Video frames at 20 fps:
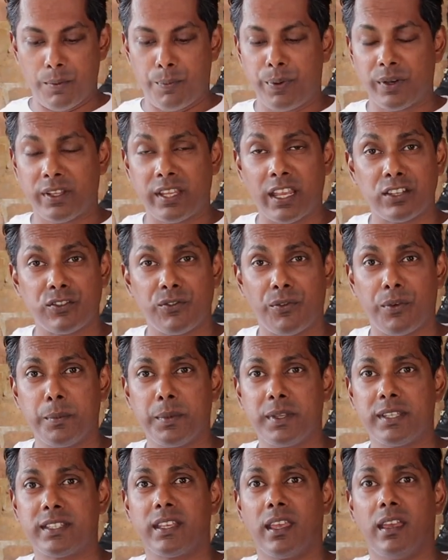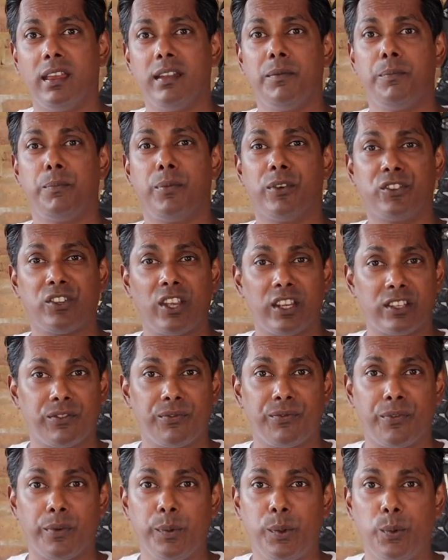protection from the sun, protection
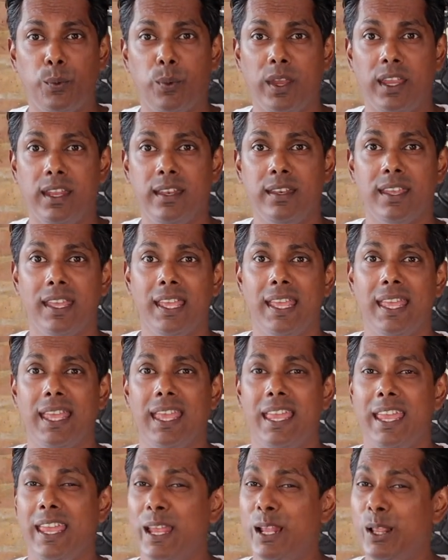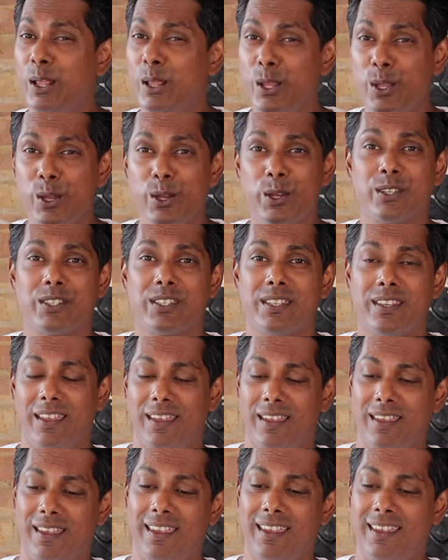from the wind. It looks
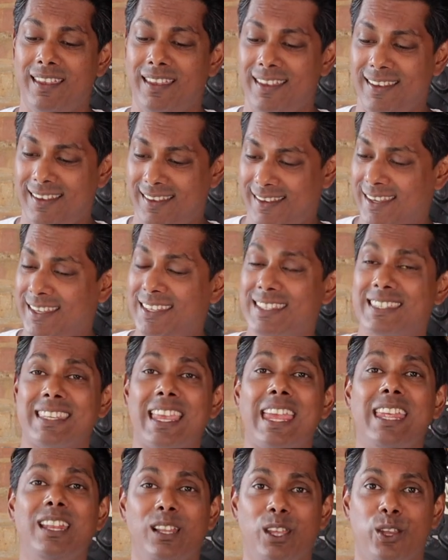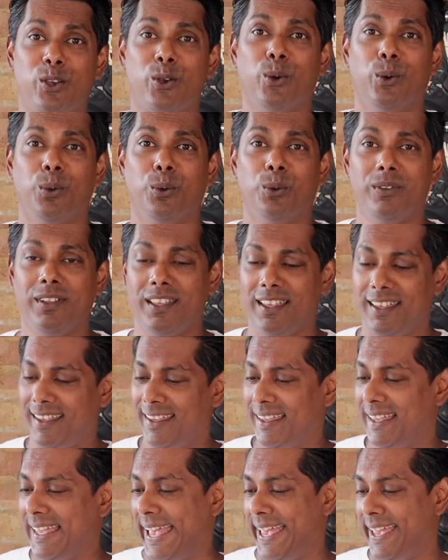insanely cool,
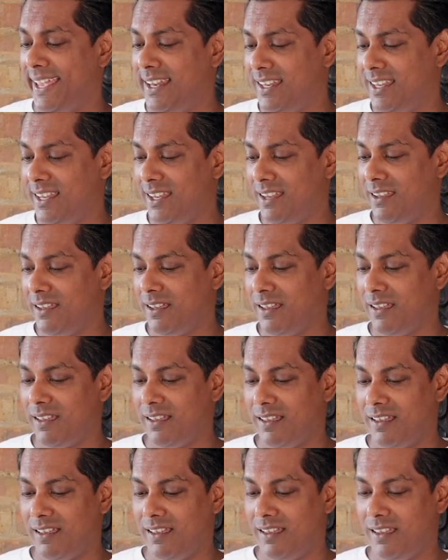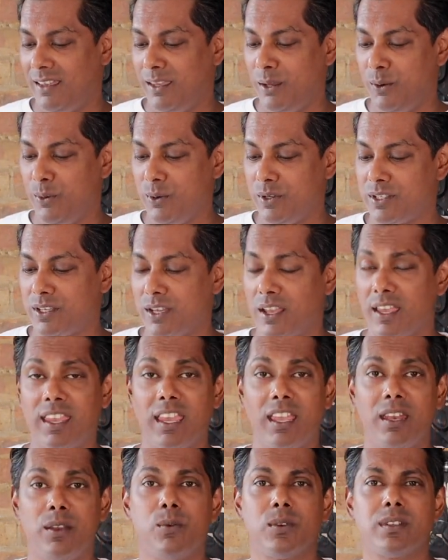and it was
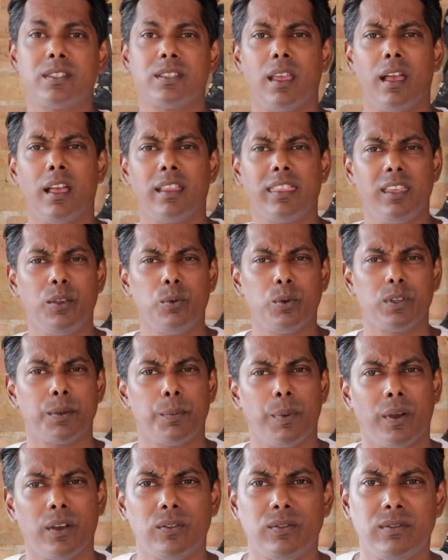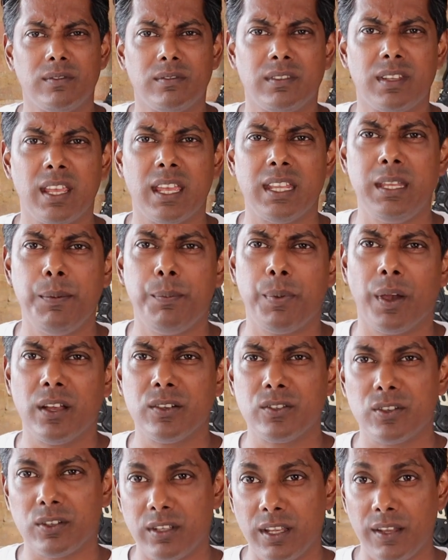about £30
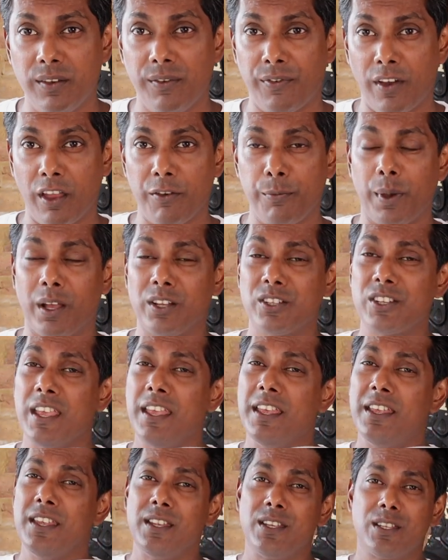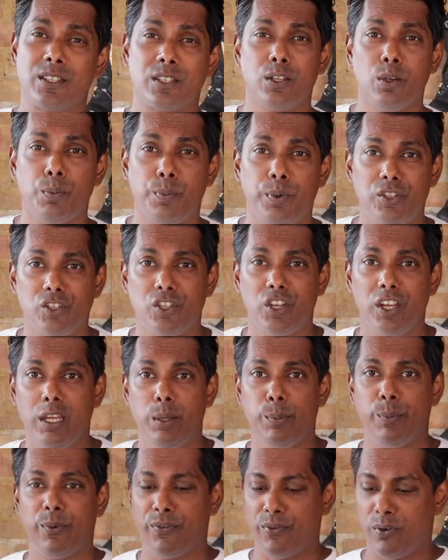or £35, super
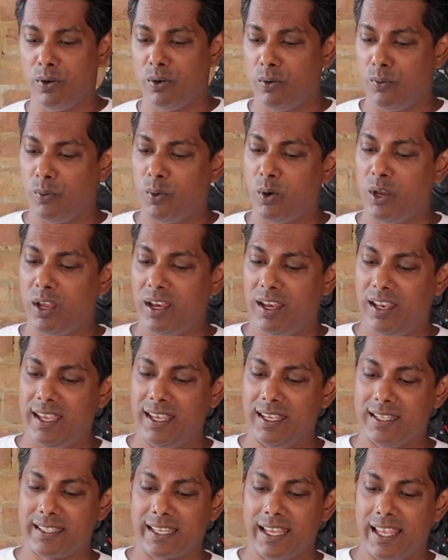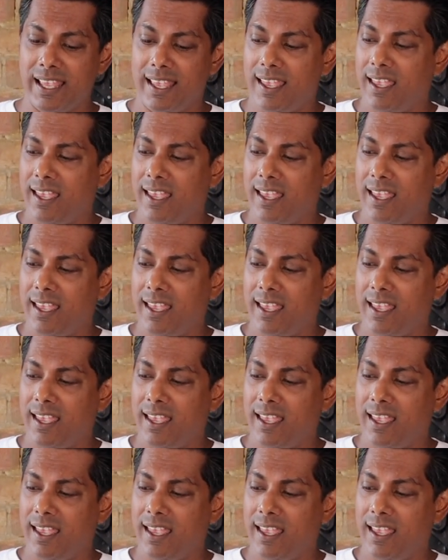cheap for what it is.